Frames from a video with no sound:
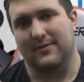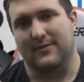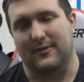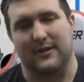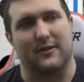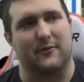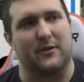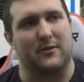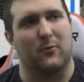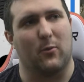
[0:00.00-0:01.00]
there's another
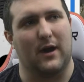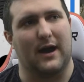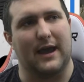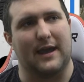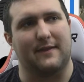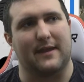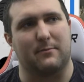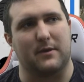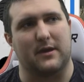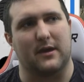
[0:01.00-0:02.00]
reason why, and
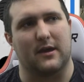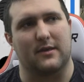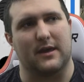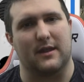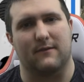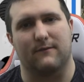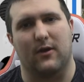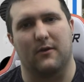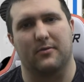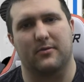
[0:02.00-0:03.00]
that's because
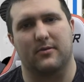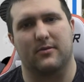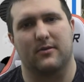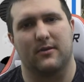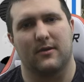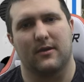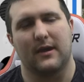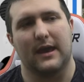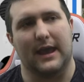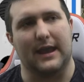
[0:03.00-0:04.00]

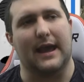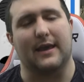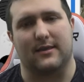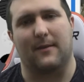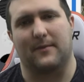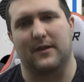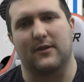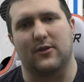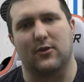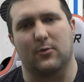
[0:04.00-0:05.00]
it has something
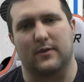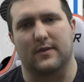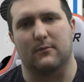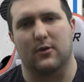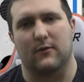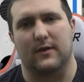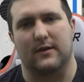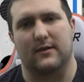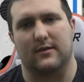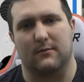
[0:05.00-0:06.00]
to do with the
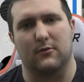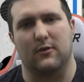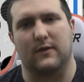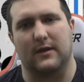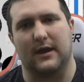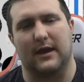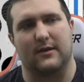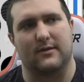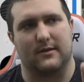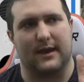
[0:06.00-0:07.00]
movie, because the movie
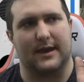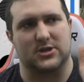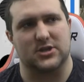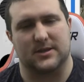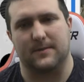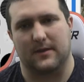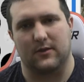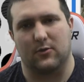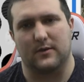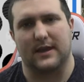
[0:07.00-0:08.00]
has actually something to
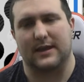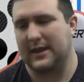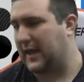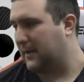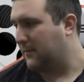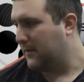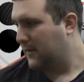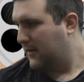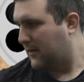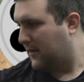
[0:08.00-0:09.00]
do with that game.
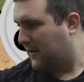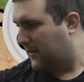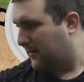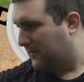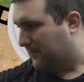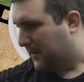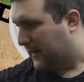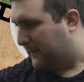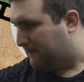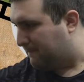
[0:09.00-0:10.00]

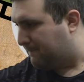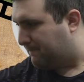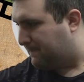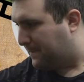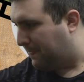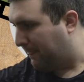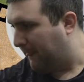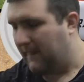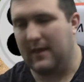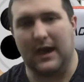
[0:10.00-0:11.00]
But
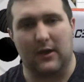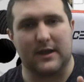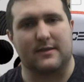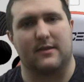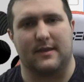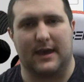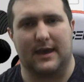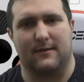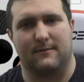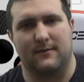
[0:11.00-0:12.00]
I'll get to
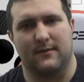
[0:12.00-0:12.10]
that